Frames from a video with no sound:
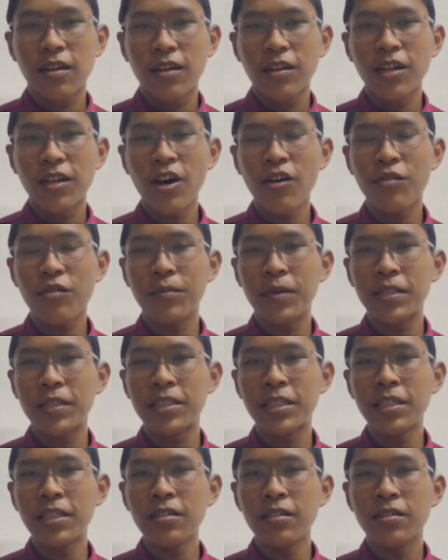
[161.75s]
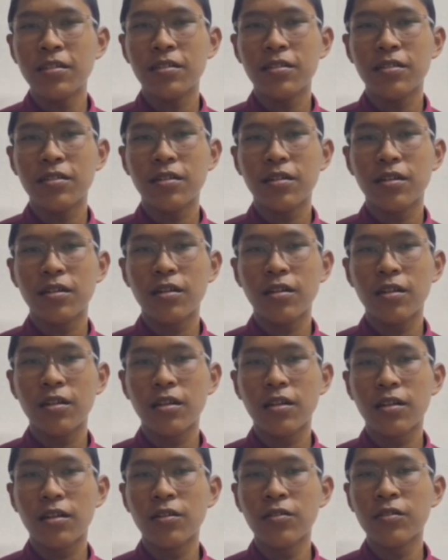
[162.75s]
Now imagine
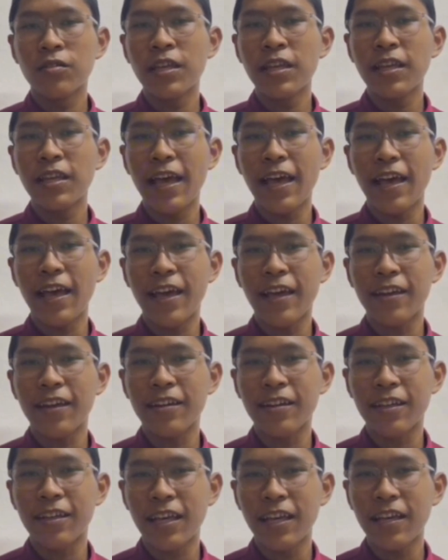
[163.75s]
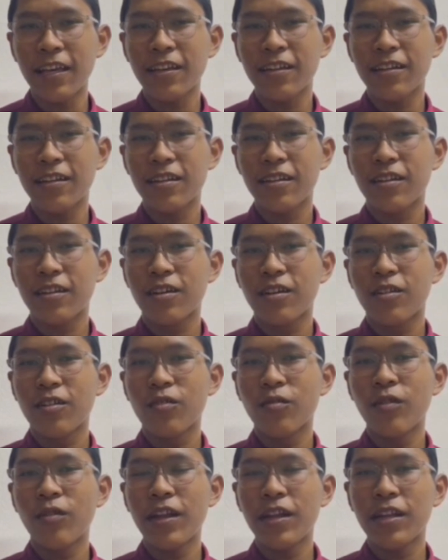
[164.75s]
looking at the gate
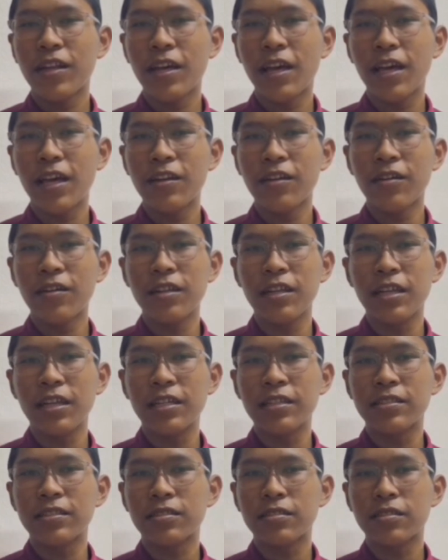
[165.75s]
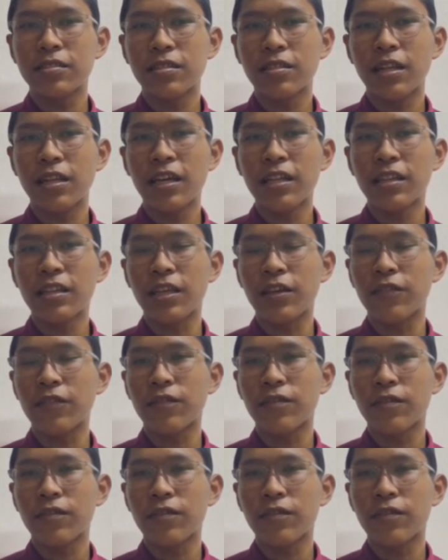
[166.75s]
when the anode is negative.